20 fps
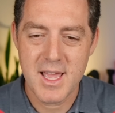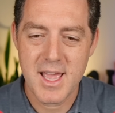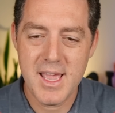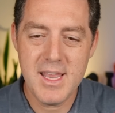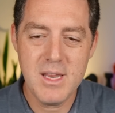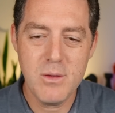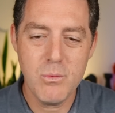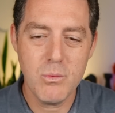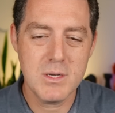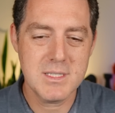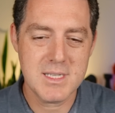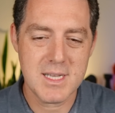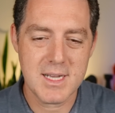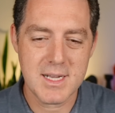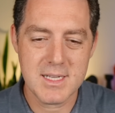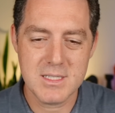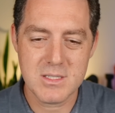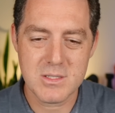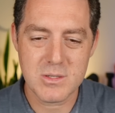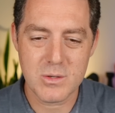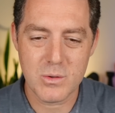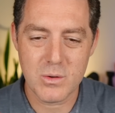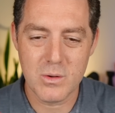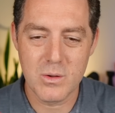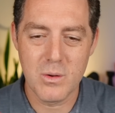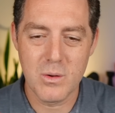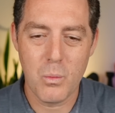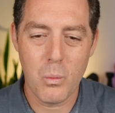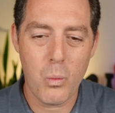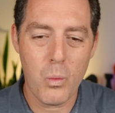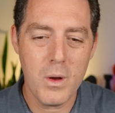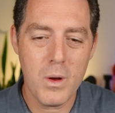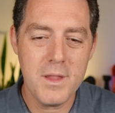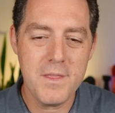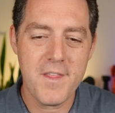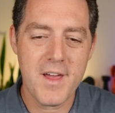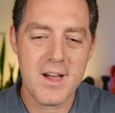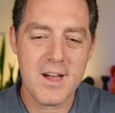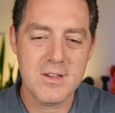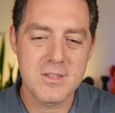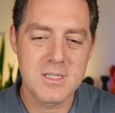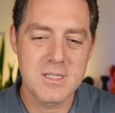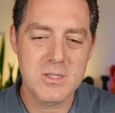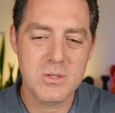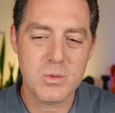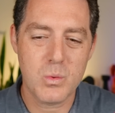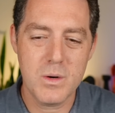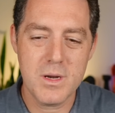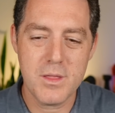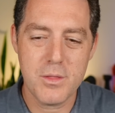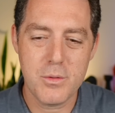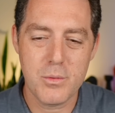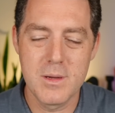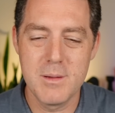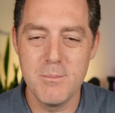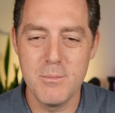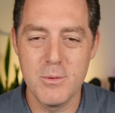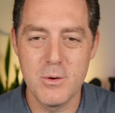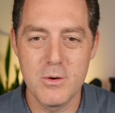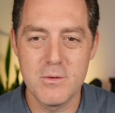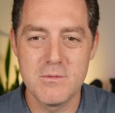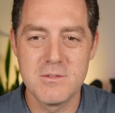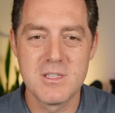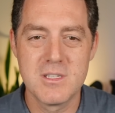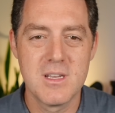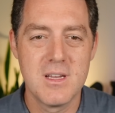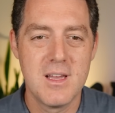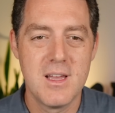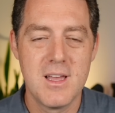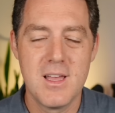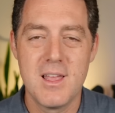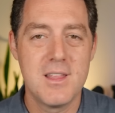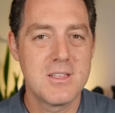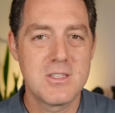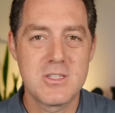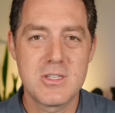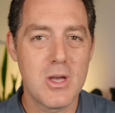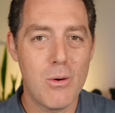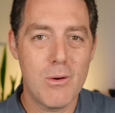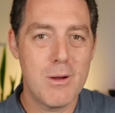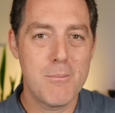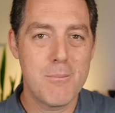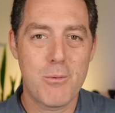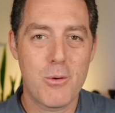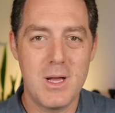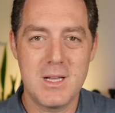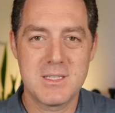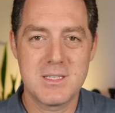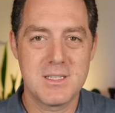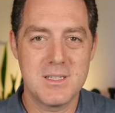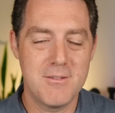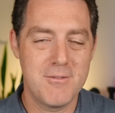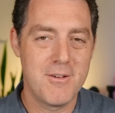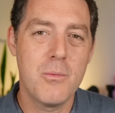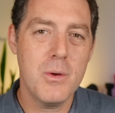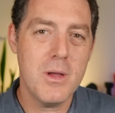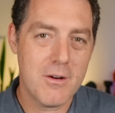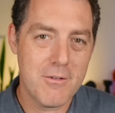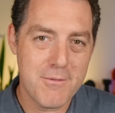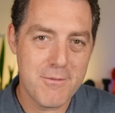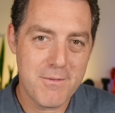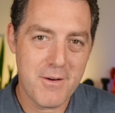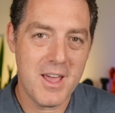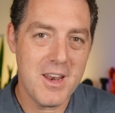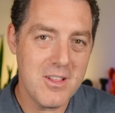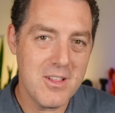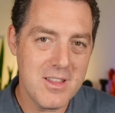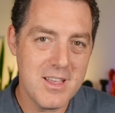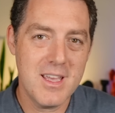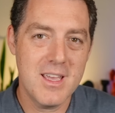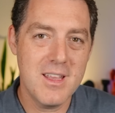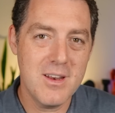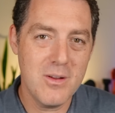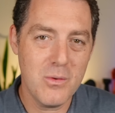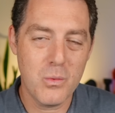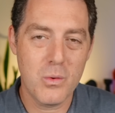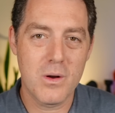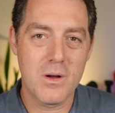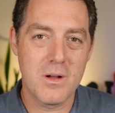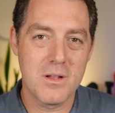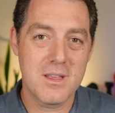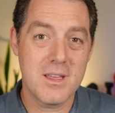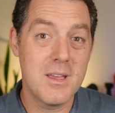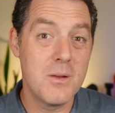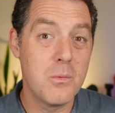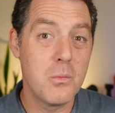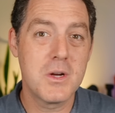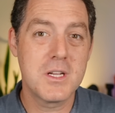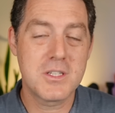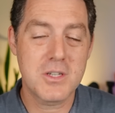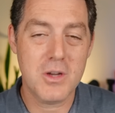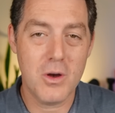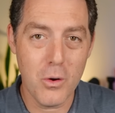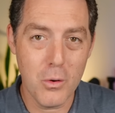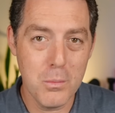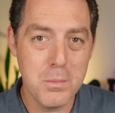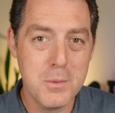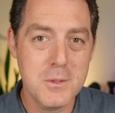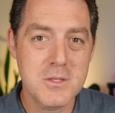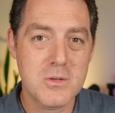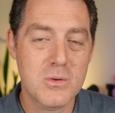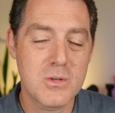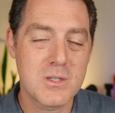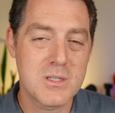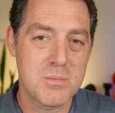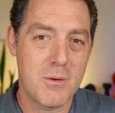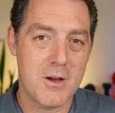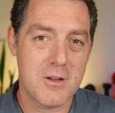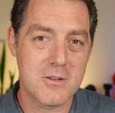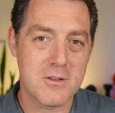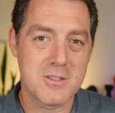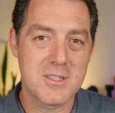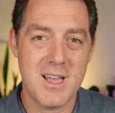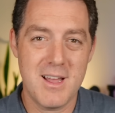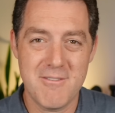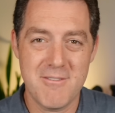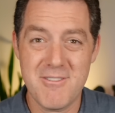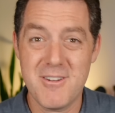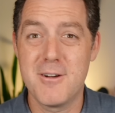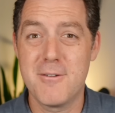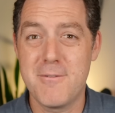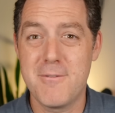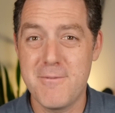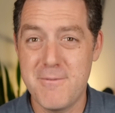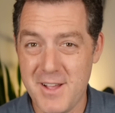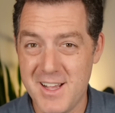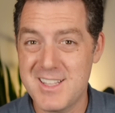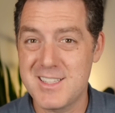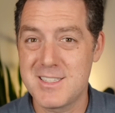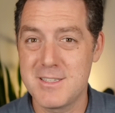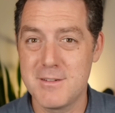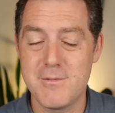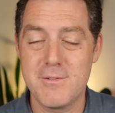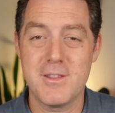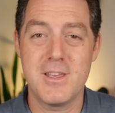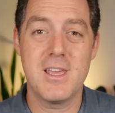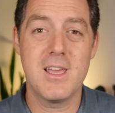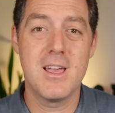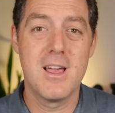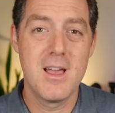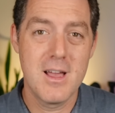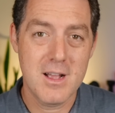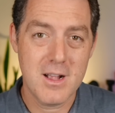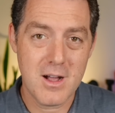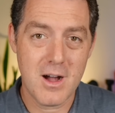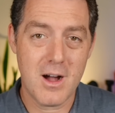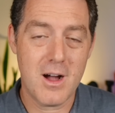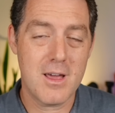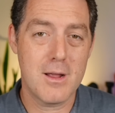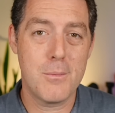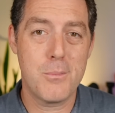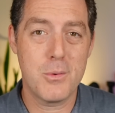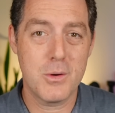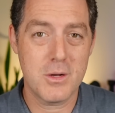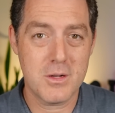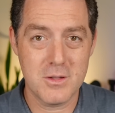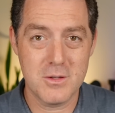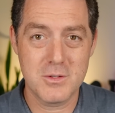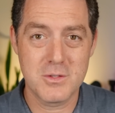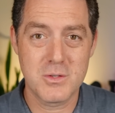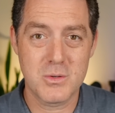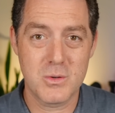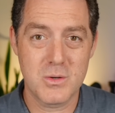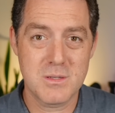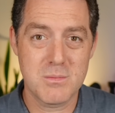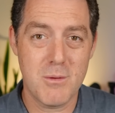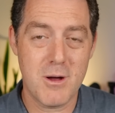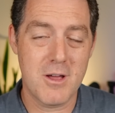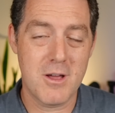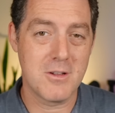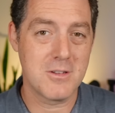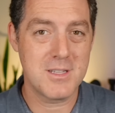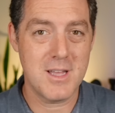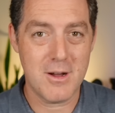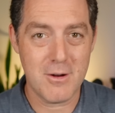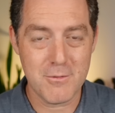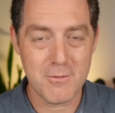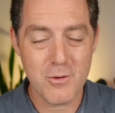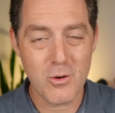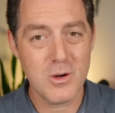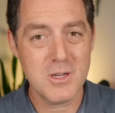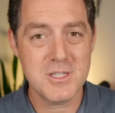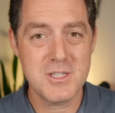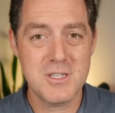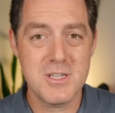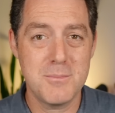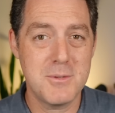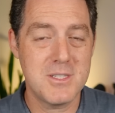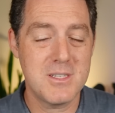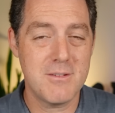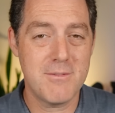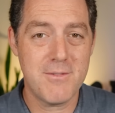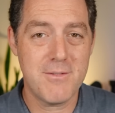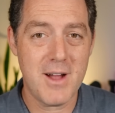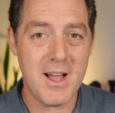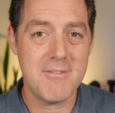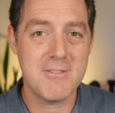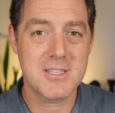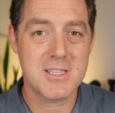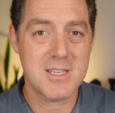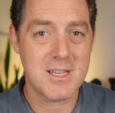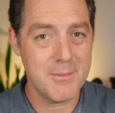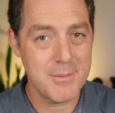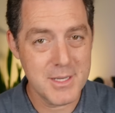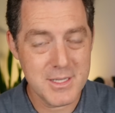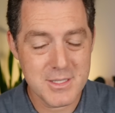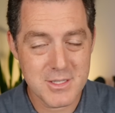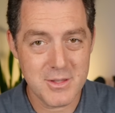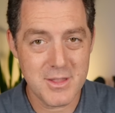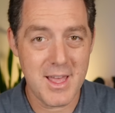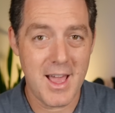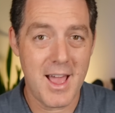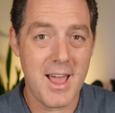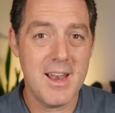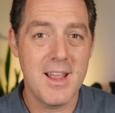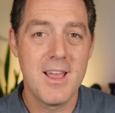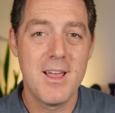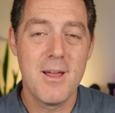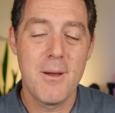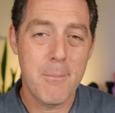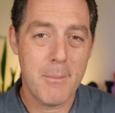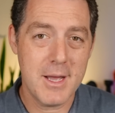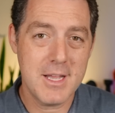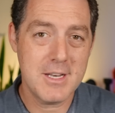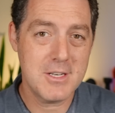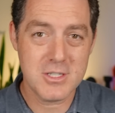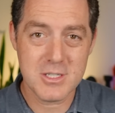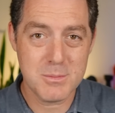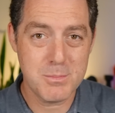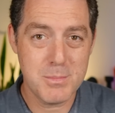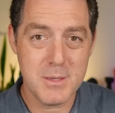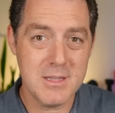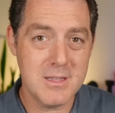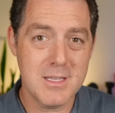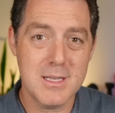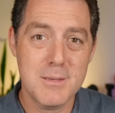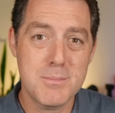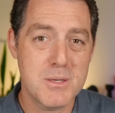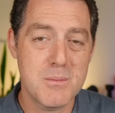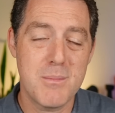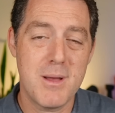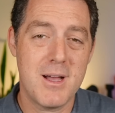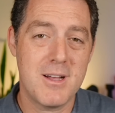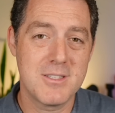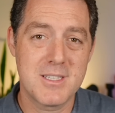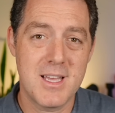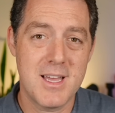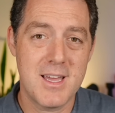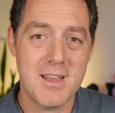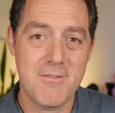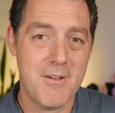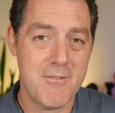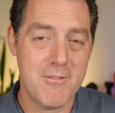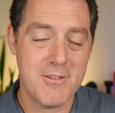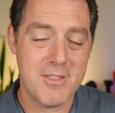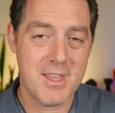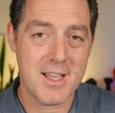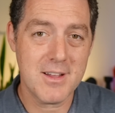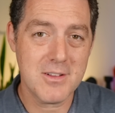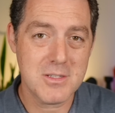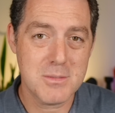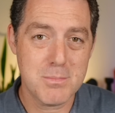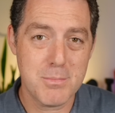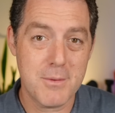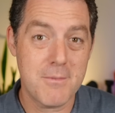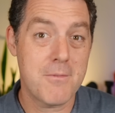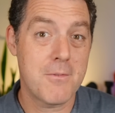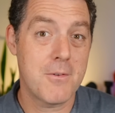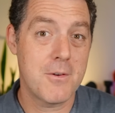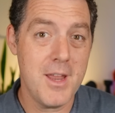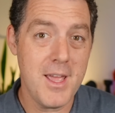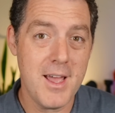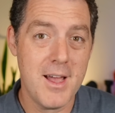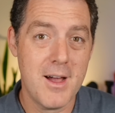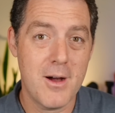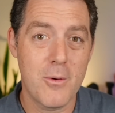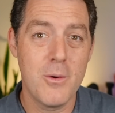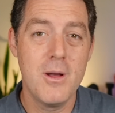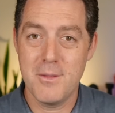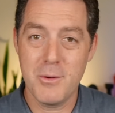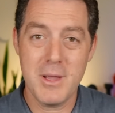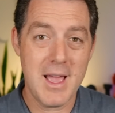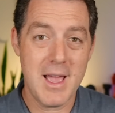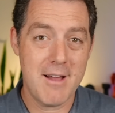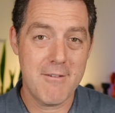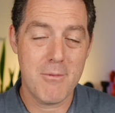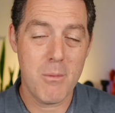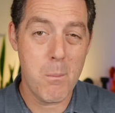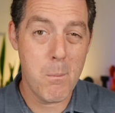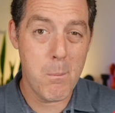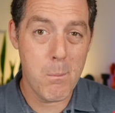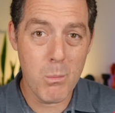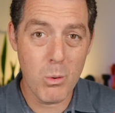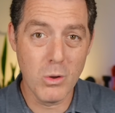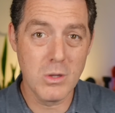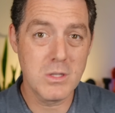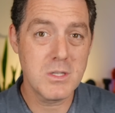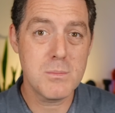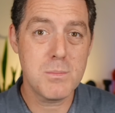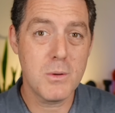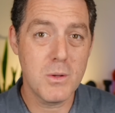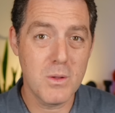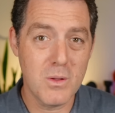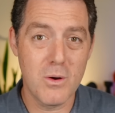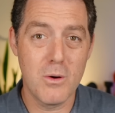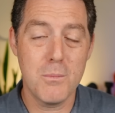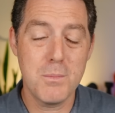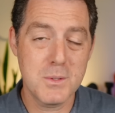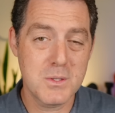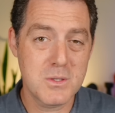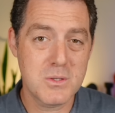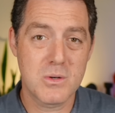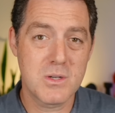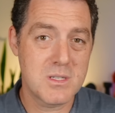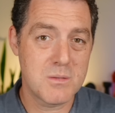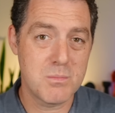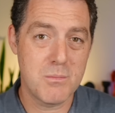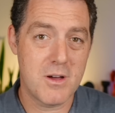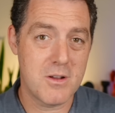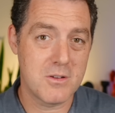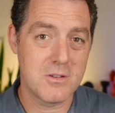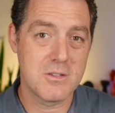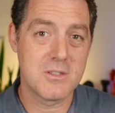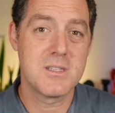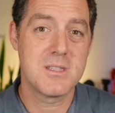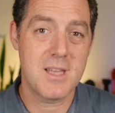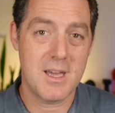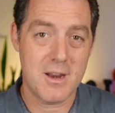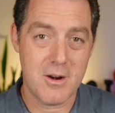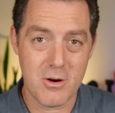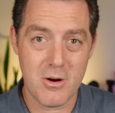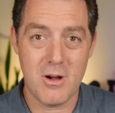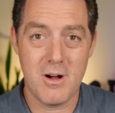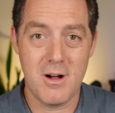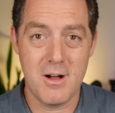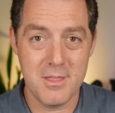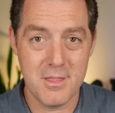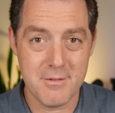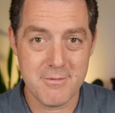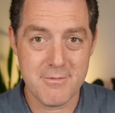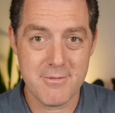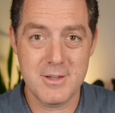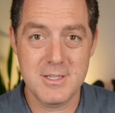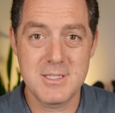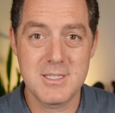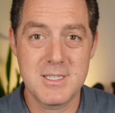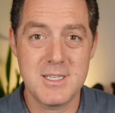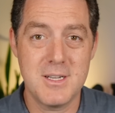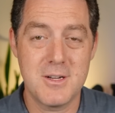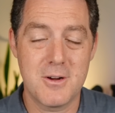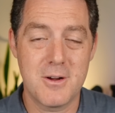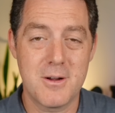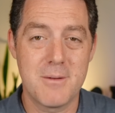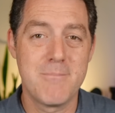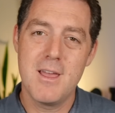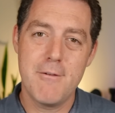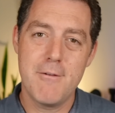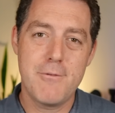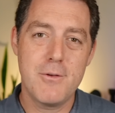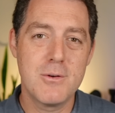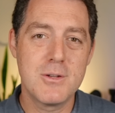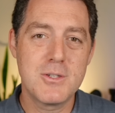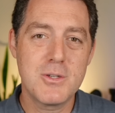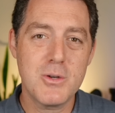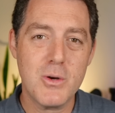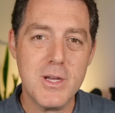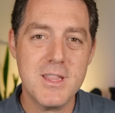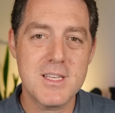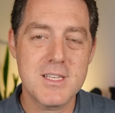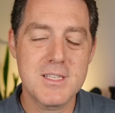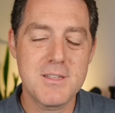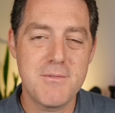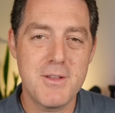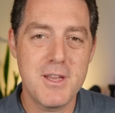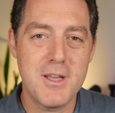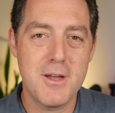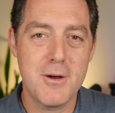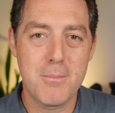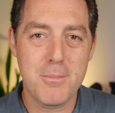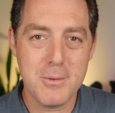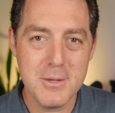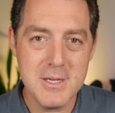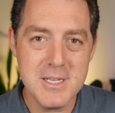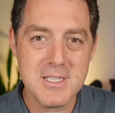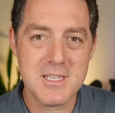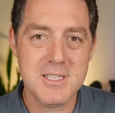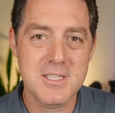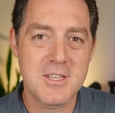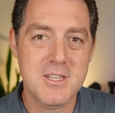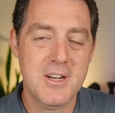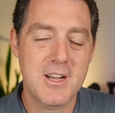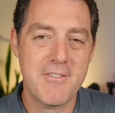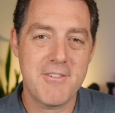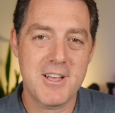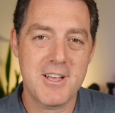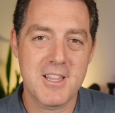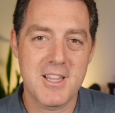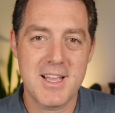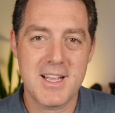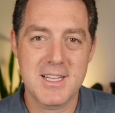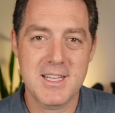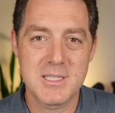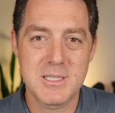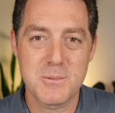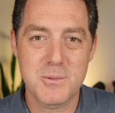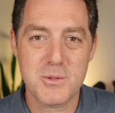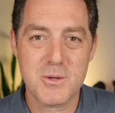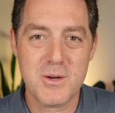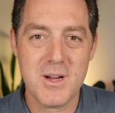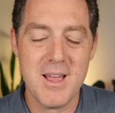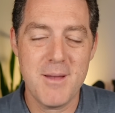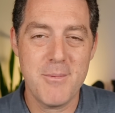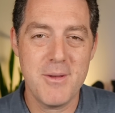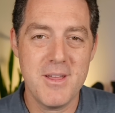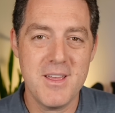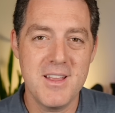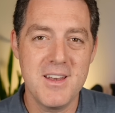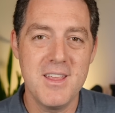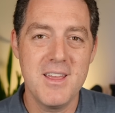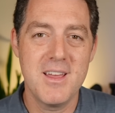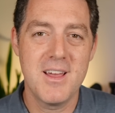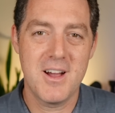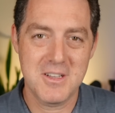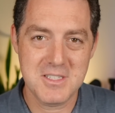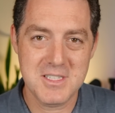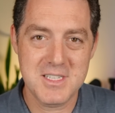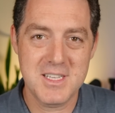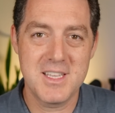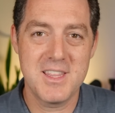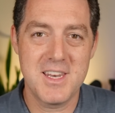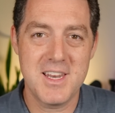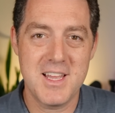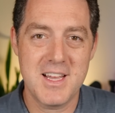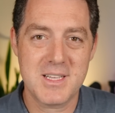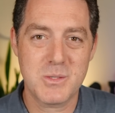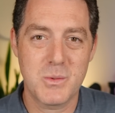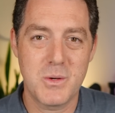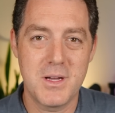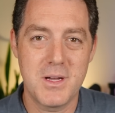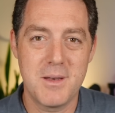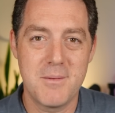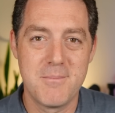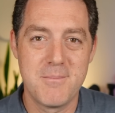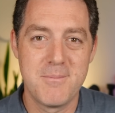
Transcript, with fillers: eighty-one seconds total, one thousand twenty-three moves. So impressive. We are finally in a world in which open source models have effectively caught up with closed source models. Now, of course, G P T five is coming, so that might just be leaps and bounds ahead of everything else. But for now, we have multiple open source models that are on the frontier. If you enjoyed this video, please consider giving a like and subscribe, and I'll see you in the next one.